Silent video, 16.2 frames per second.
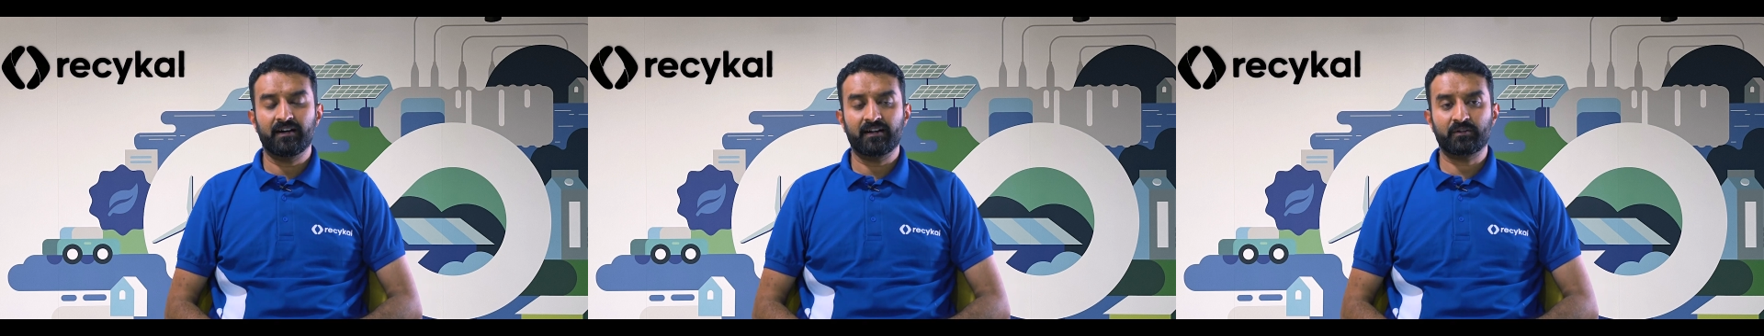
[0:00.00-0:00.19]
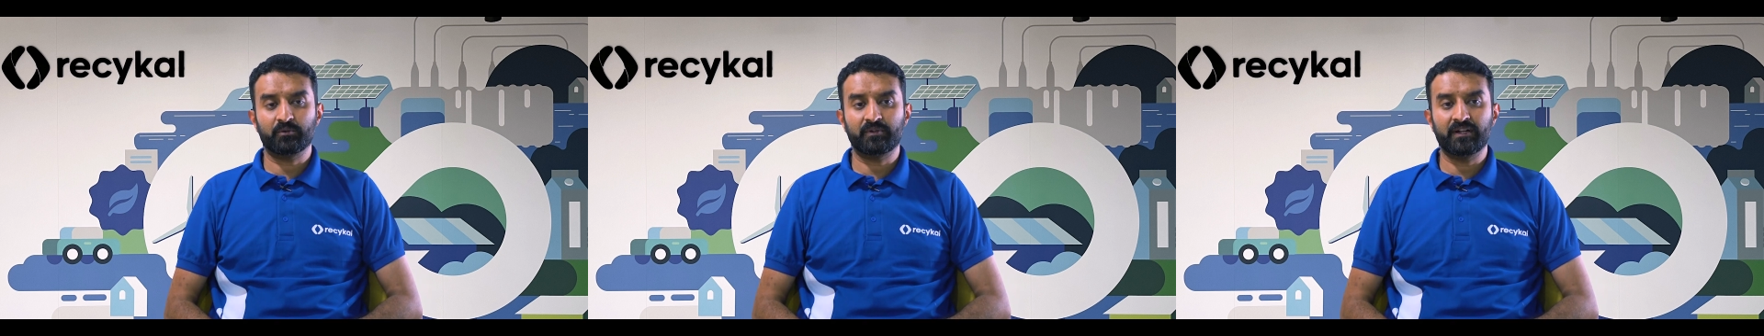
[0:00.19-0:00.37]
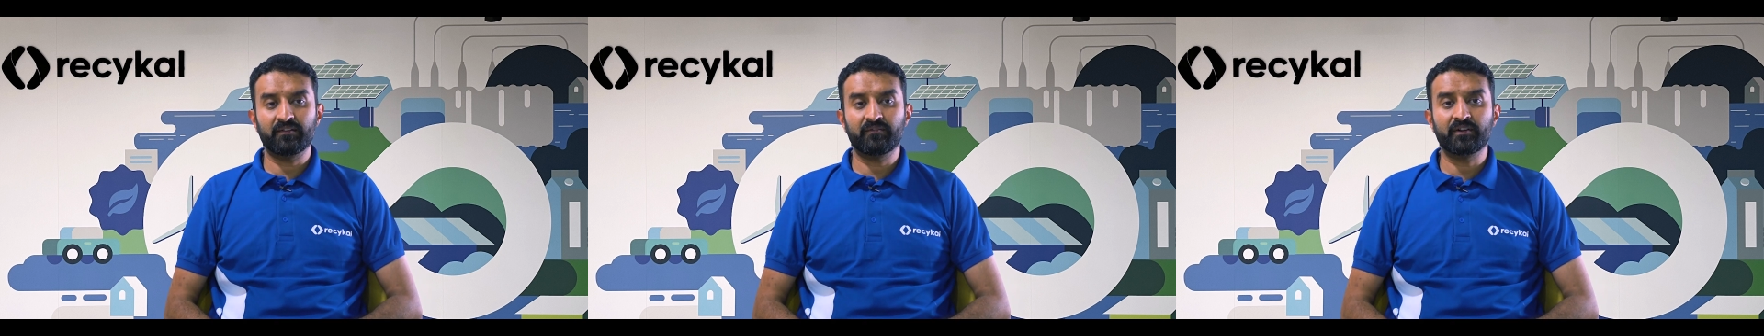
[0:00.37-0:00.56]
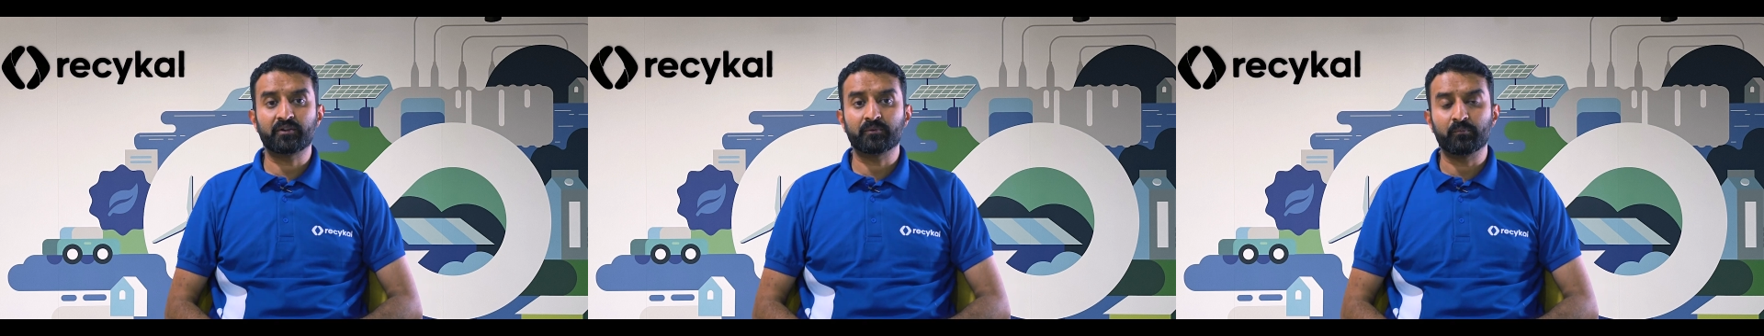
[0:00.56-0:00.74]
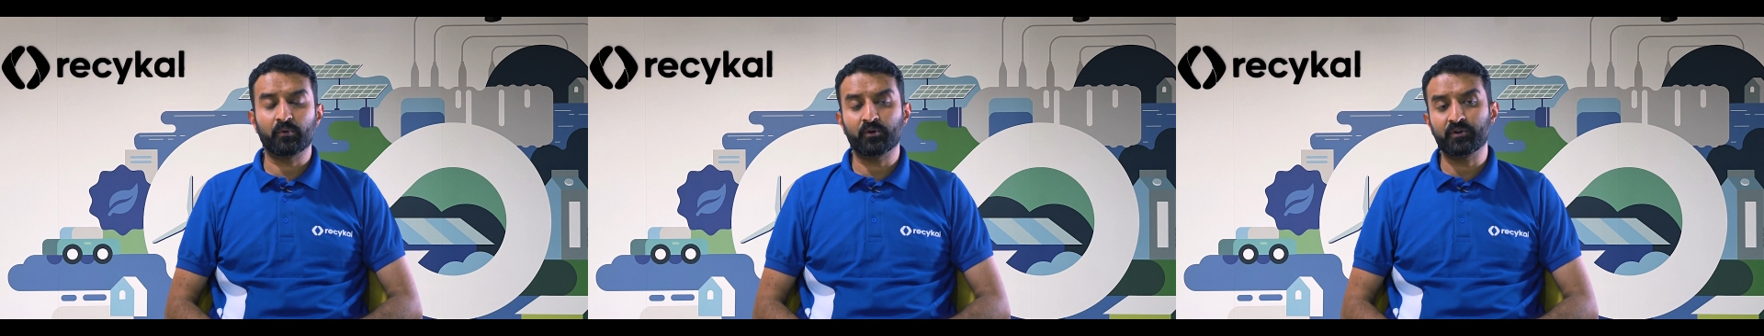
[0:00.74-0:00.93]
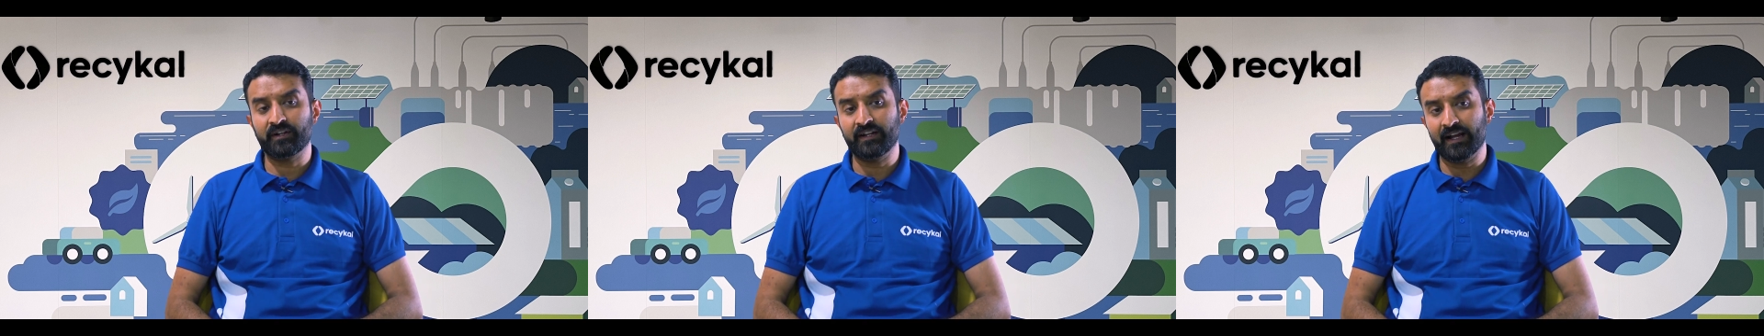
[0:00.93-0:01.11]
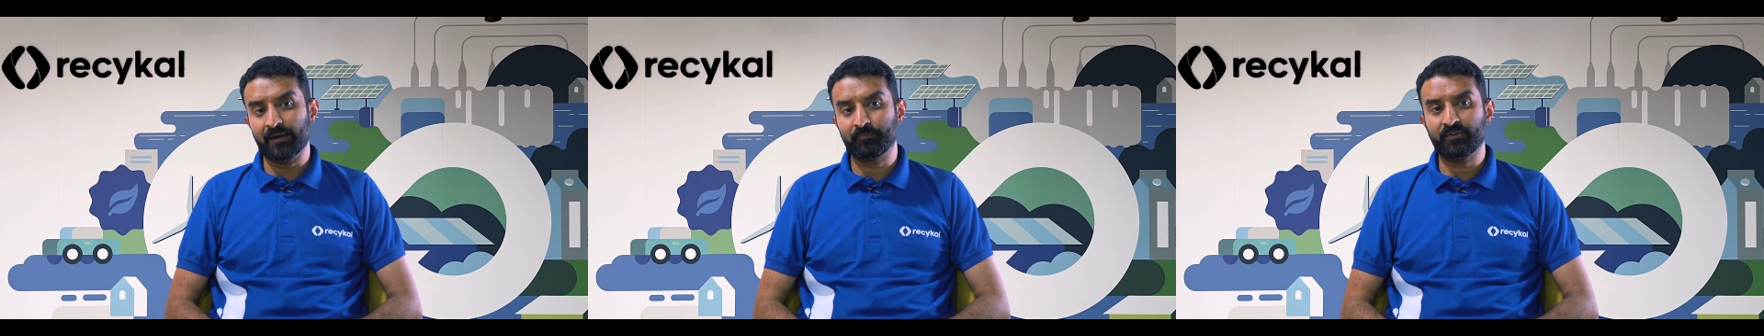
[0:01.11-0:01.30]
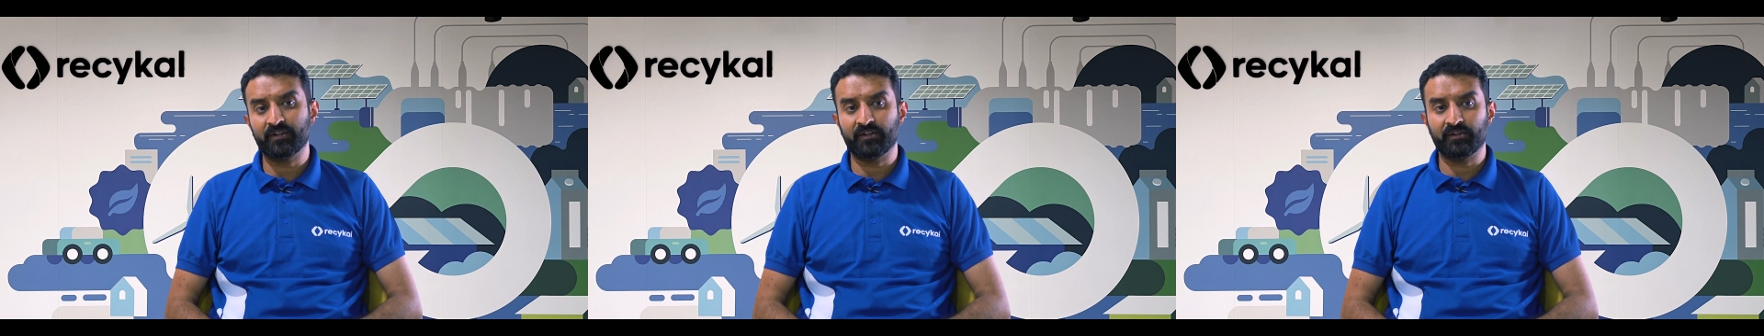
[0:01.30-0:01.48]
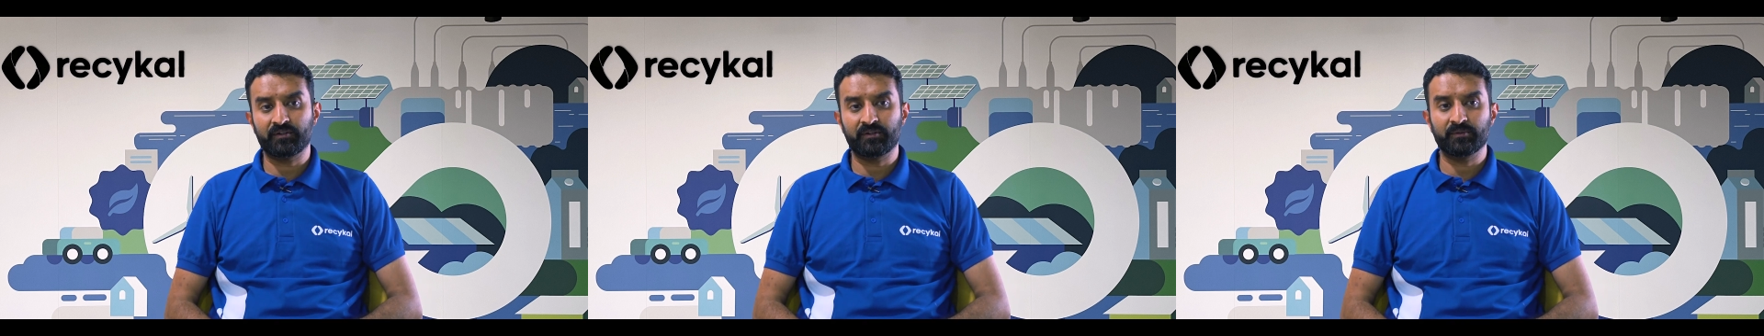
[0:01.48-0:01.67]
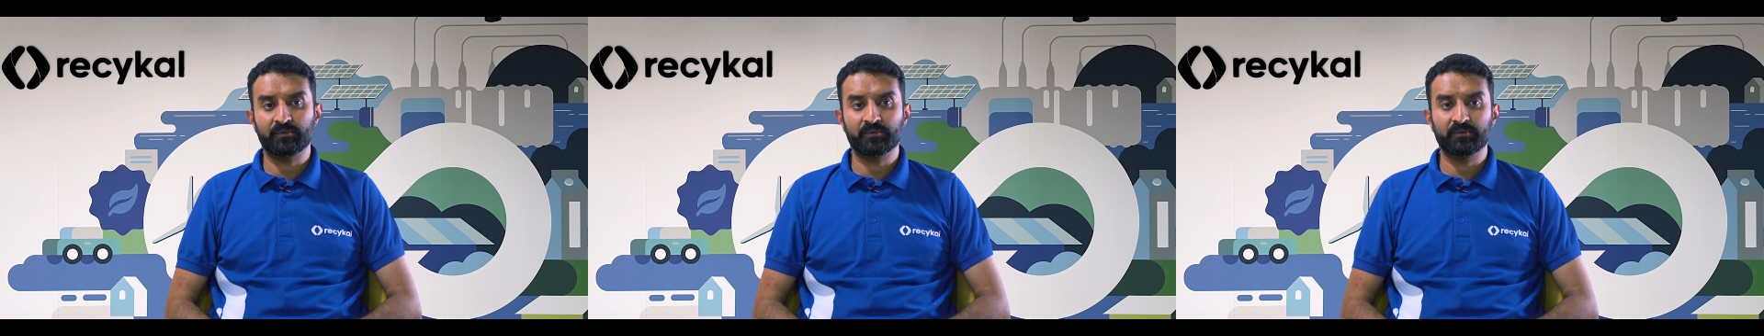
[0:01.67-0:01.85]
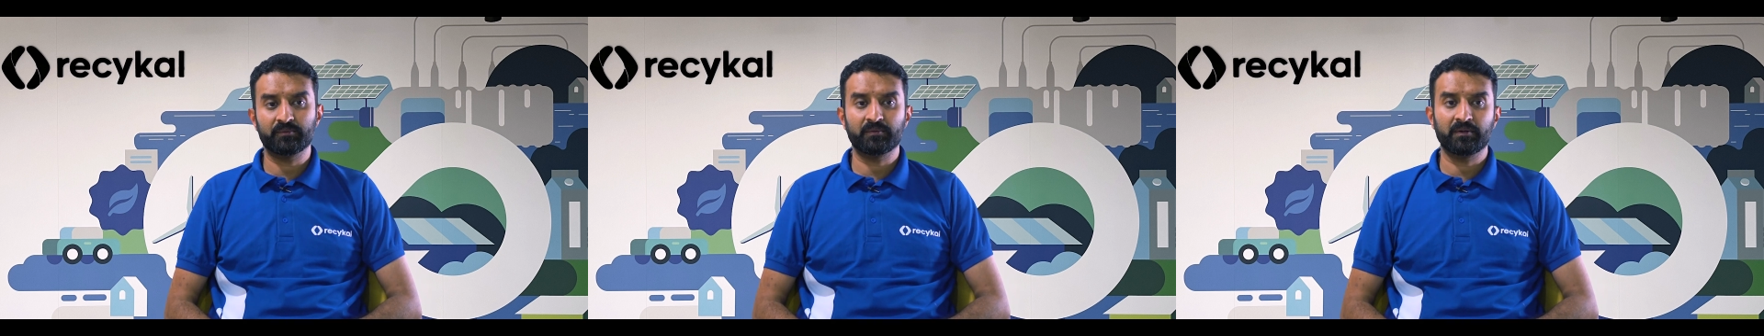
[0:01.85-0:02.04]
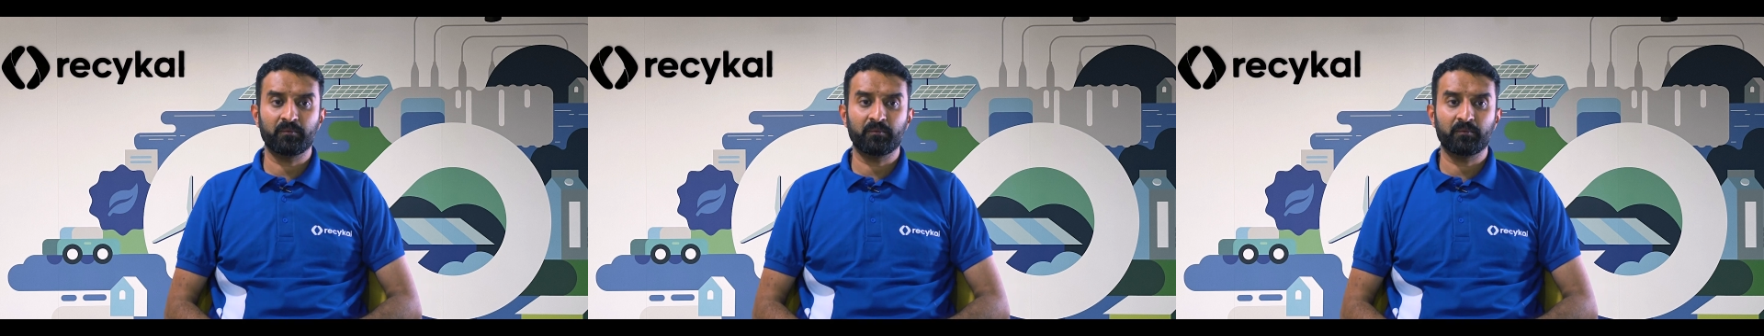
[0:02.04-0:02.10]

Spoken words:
to delve into more depth into